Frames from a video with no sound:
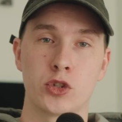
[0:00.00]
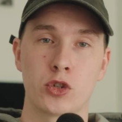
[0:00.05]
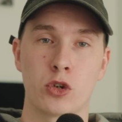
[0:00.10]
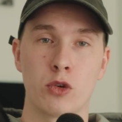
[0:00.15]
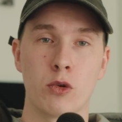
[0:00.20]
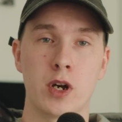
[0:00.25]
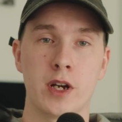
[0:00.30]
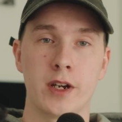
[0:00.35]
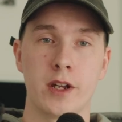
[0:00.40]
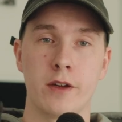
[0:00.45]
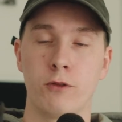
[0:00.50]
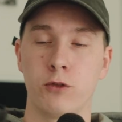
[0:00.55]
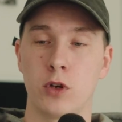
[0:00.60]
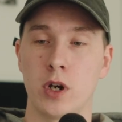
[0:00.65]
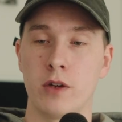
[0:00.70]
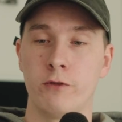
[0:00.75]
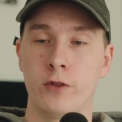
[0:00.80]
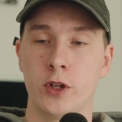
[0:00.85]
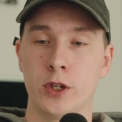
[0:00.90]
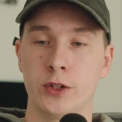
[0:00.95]
screw on a
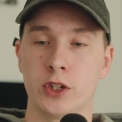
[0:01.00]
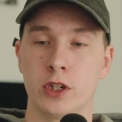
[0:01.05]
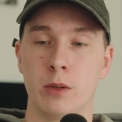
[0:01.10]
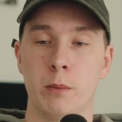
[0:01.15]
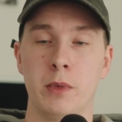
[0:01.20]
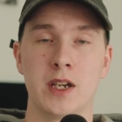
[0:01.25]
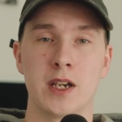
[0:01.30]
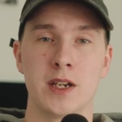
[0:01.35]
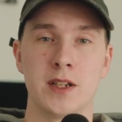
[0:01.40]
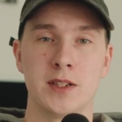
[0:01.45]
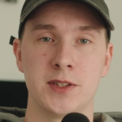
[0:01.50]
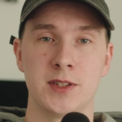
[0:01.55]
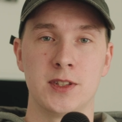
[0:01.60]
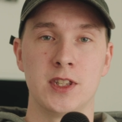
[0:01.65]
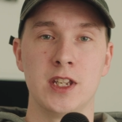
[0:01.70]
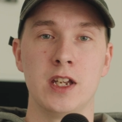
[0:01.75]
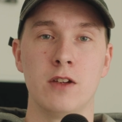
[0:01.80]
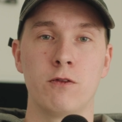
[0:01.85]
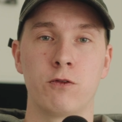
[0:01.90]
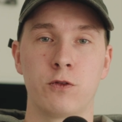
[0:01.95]
front filter because
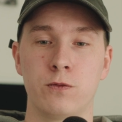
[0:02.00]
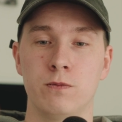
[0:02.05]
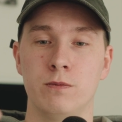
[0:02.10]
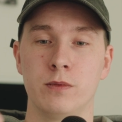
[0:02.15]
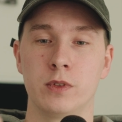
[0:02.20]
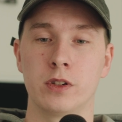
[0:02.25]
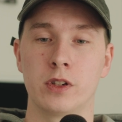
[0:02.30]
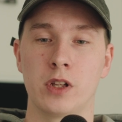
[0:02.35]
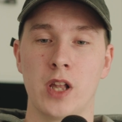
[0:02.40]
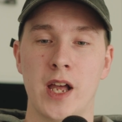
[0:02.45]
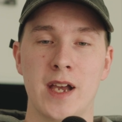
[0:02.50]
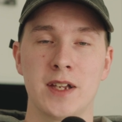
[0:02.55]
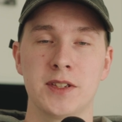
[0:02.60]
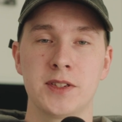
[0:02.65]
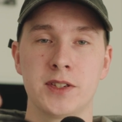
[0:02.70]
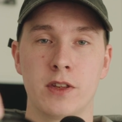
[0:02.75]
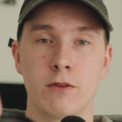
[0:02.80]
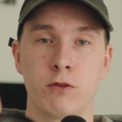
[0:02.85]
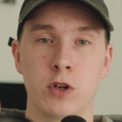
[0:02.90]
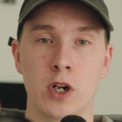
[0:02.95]
the
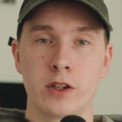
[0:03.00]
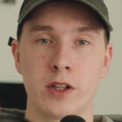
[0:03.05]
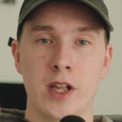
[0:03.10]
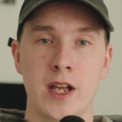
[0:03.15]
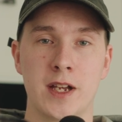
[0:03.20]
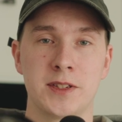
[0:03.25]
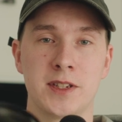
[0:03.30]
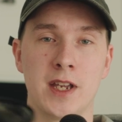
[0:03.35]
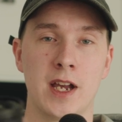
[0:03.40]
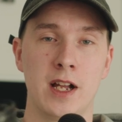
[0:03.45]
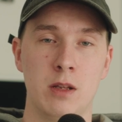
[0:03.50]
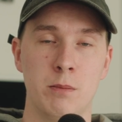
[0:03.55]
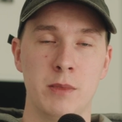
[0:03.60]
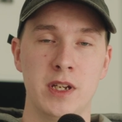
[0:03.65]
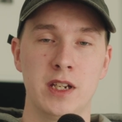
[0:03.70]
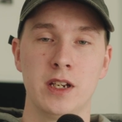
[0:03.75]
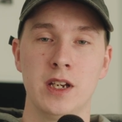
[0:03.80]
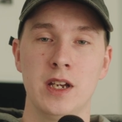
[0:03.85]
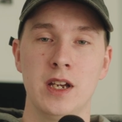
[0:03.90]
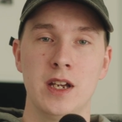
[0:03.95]
front glass
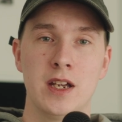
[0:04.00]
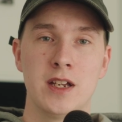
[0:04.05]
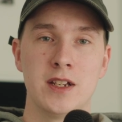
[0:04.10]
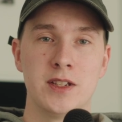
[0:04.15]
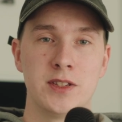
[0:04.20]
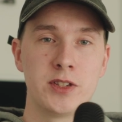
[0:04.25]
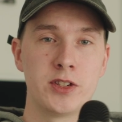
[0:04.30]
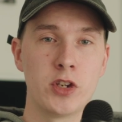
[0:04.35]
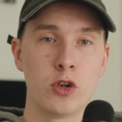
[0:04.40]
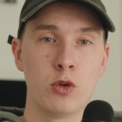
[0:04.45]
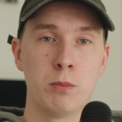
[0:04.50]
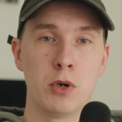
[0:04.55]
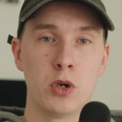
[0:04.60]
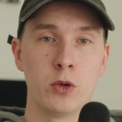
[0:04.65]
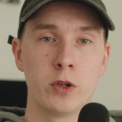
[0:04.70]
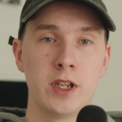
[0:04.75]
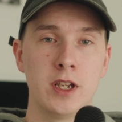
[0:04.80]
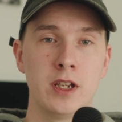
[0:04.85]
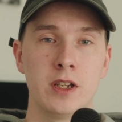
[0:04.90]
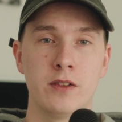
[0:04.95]
element is so
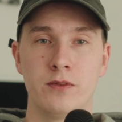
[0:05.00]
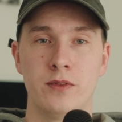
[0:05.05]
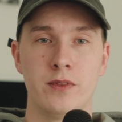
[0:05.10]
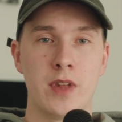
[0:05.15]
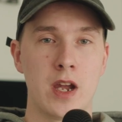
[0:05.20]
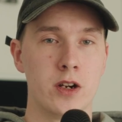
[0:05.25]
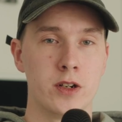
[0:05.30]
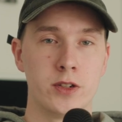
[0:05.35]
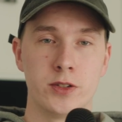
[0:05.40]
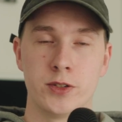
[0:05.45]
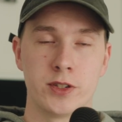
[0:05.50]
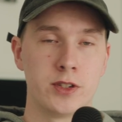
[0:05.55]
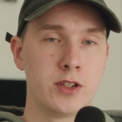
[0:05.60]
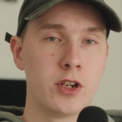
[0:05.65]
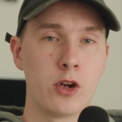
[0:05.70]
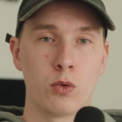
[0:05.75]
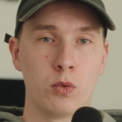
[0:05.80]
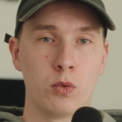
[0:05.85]
bulky, there is no